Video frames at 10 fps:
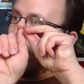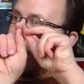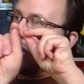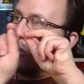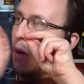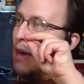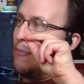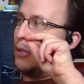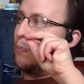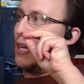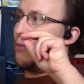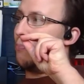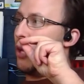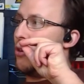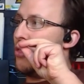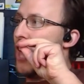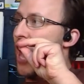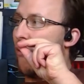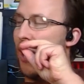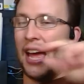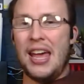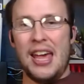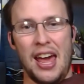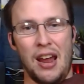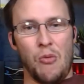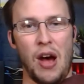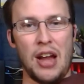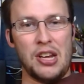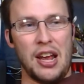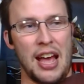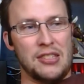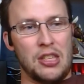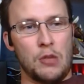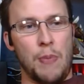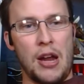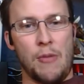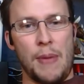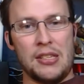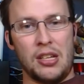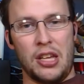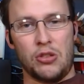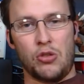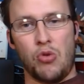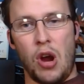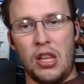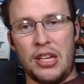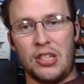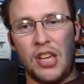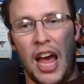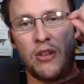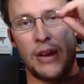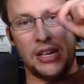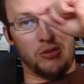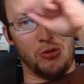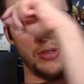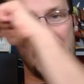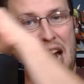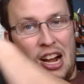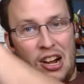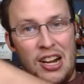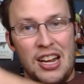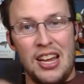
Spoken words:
And the web is being blown that way. And I'm watching as the spider basically is crawling sideways through the air.